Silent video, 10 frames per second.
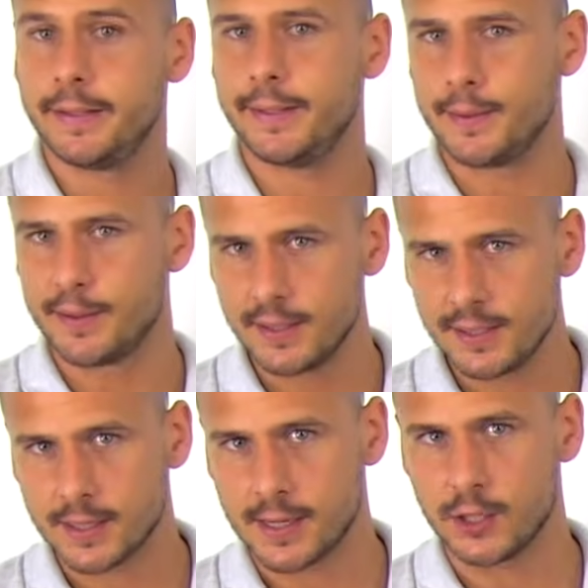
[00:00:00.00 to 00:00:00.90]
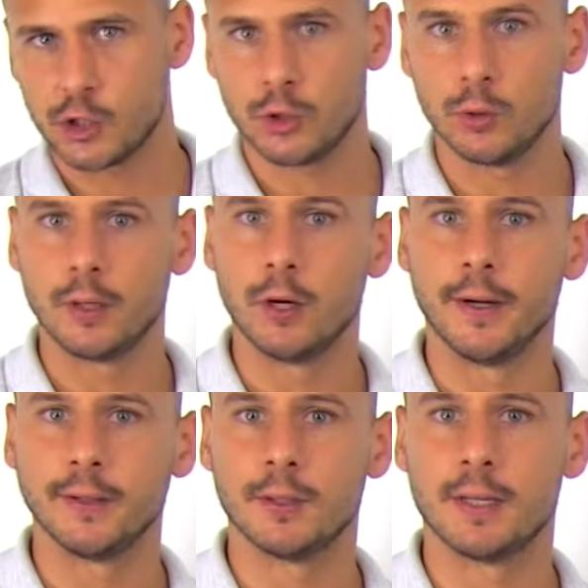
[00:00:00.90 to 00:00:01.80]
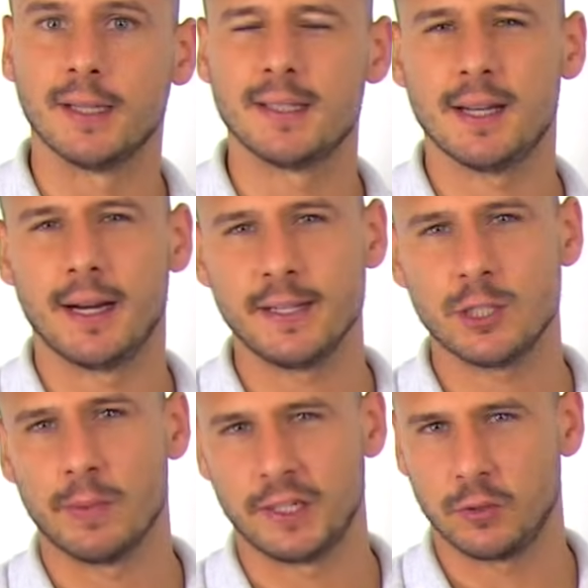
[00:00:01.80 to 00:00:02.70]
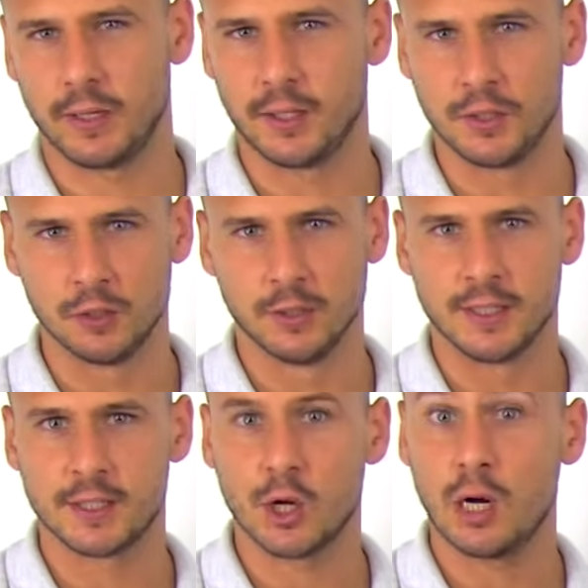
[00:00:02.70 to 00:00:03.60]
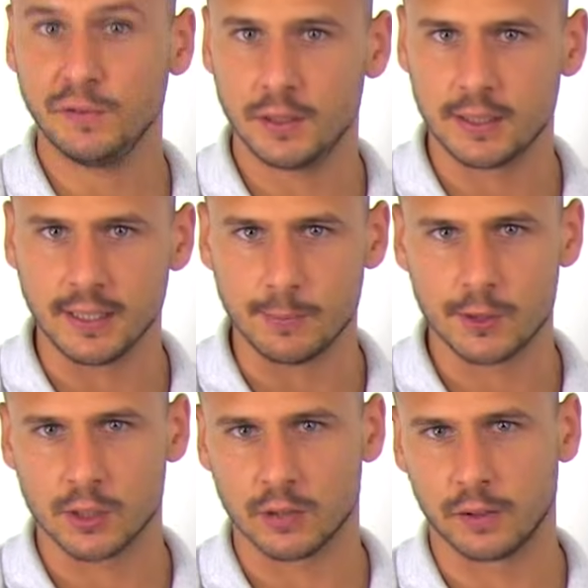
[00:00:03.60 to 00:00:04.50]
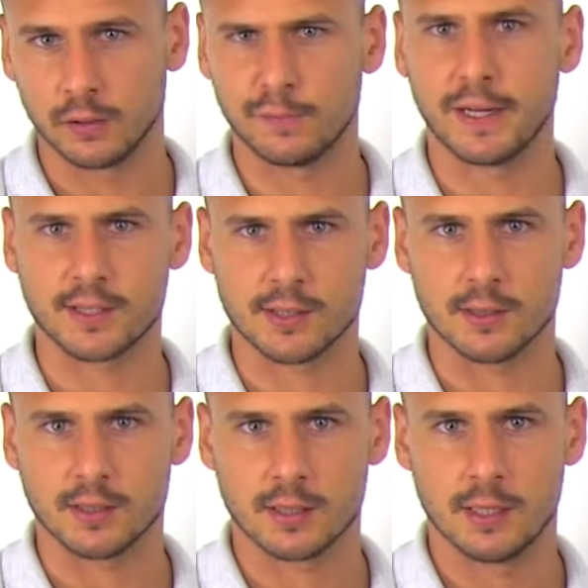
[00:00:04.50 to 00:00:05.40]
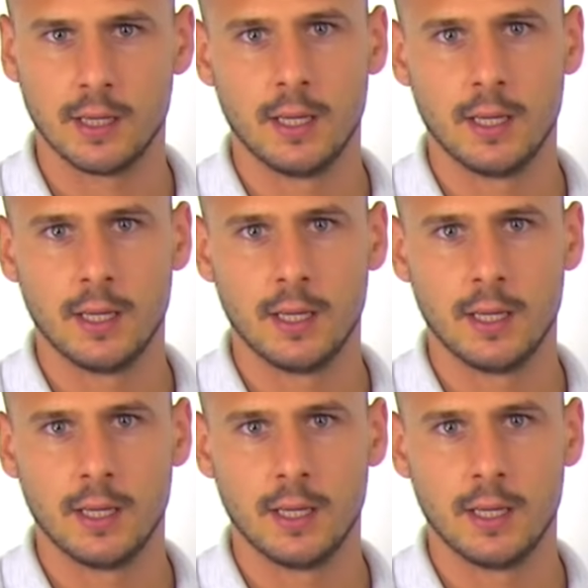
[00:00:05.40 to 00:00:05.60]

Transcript: In this stage, you are going to test isometric endurance of the deep cervical flexors.